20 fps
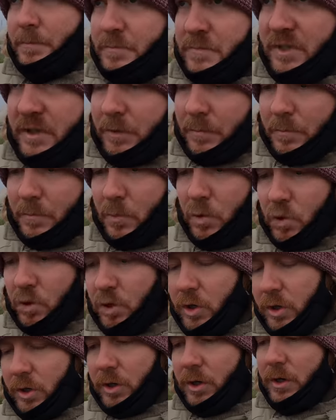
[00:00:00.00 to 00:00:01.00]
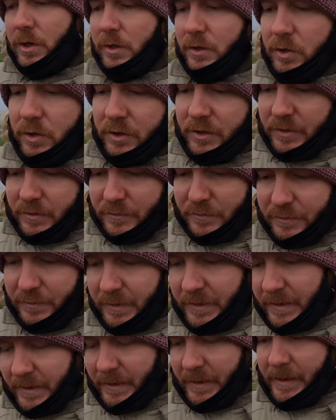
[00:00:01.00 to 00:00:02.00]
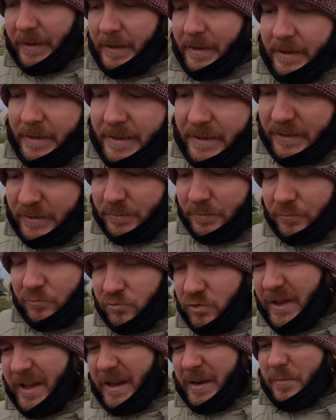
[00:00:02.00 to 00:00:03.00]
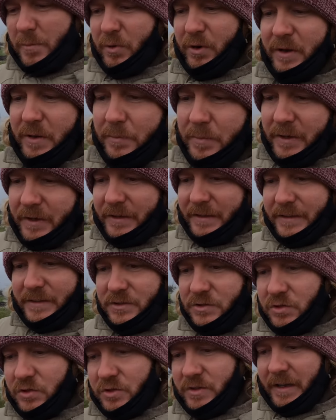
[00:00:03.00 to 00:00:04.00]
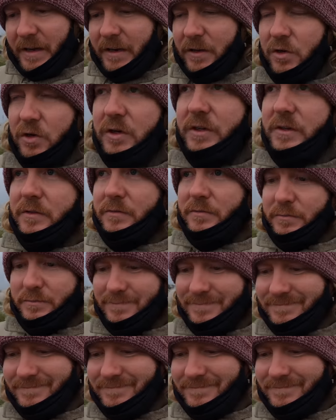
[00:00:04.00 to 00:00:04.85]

you know, muck, kind of red brick buildings, just that kind of